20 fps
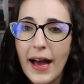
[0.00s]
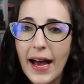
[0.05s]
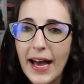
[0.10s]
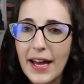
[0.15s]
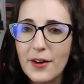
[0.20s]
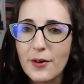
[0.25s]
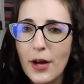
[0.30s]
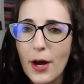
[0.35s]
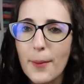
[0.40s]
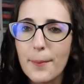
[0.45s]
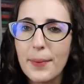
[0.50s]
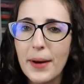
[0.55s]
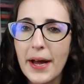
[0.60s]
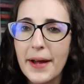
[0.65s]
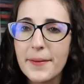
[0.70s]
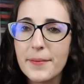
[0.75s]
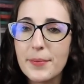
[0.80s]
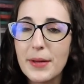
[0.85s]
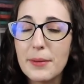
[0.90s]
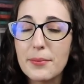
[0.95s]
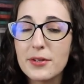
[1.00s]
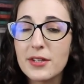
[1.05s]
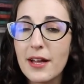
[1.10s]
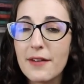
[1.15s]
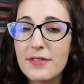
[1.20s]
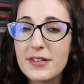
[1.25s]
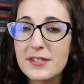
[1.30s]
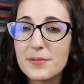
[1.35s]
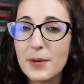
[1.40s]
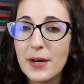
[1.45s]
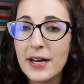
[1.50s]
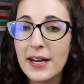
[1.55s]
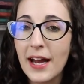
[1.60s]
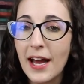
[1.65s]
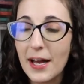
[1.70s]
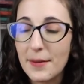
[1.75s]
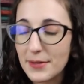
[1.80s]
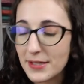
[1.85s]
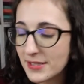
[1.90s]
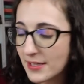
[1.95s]
I don't know, but people love this one.
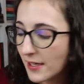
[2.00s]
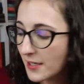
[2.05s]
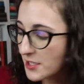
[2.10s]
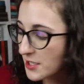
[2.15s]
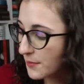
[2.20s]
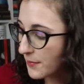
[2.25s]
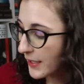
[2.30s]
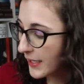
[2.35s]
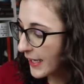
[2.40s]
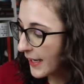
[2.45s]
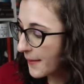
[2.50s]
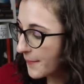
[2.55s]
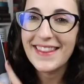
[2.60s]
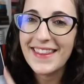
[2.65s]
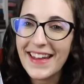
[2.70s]
I'm excited to read it.